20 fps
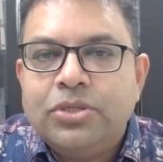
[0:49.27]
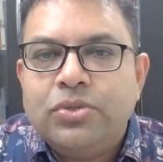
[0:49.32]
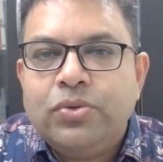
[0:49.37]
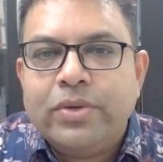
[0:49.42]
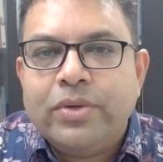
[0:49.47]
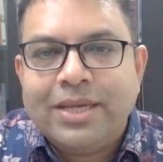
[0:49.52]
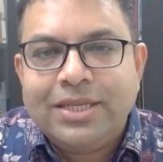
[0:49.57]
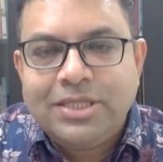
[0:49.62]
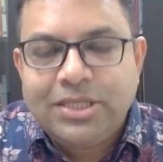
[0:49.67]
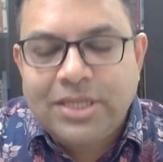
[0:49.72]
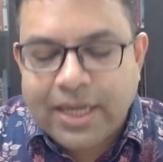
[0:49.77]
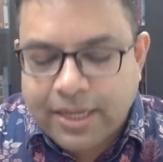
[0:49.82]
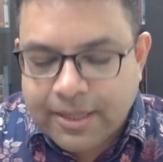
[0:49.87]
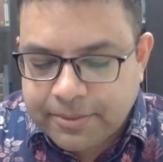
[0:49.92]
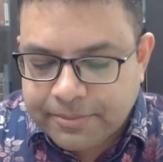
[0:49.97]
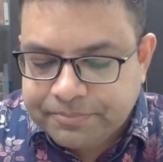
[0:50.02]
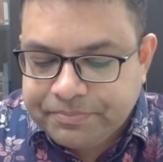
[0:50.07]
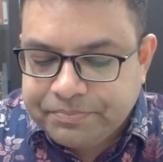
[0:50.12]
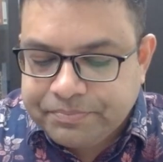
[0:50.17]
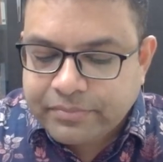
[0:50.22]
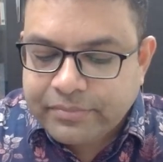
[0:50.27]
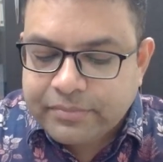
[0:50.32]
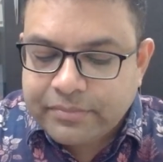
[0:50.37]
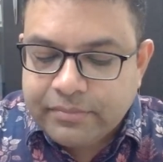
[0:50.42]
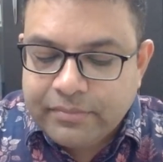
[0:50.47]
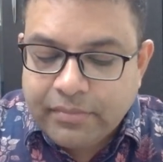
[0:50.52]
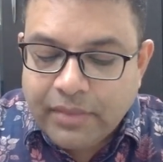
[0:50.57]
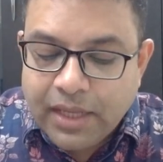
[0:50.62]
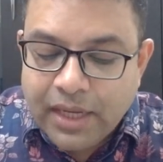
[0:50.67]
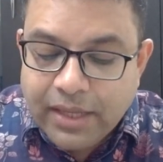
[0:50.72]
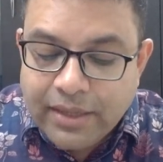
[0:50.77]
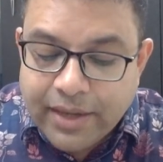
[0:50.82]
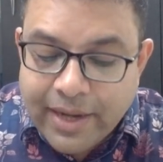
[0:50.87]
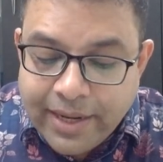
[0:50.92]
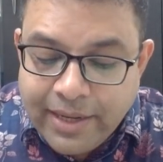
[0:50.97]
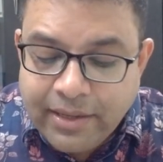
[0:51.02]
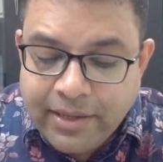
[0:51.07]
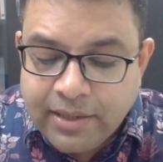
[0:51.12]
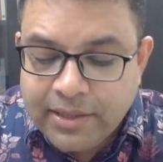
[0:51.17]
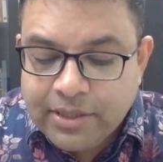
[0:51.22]
So you can check,
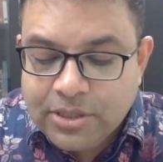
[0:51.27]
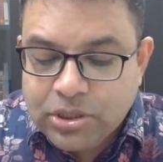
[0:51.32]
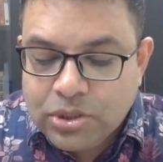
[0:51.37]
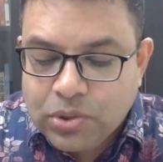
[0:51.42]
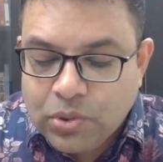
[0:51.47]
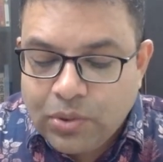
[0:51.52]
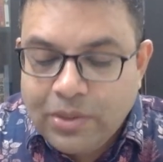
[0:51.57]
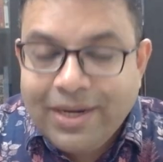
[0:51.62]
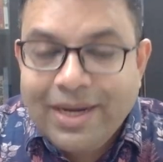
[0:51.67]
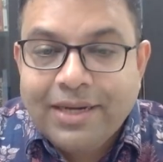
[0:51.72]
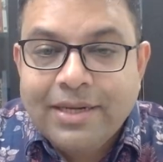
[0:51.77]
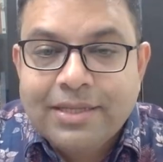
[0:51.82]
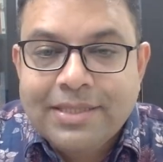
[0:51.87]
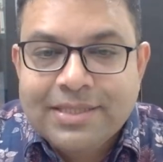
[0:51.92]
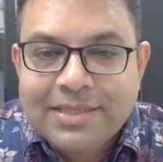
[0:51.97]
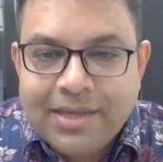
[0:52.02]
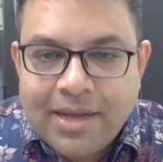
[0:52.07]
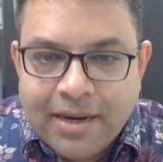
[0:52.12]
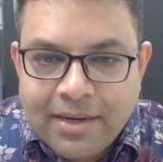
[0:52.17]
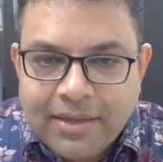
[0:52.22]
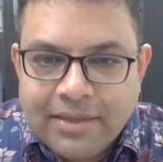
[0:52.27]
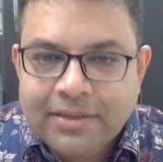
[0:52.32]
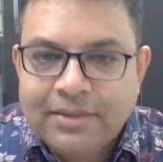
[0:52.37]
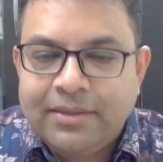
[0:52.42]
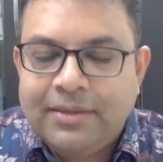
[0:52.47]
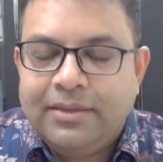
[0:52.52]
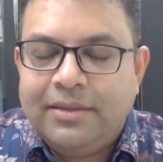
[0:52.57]
right? So let us start.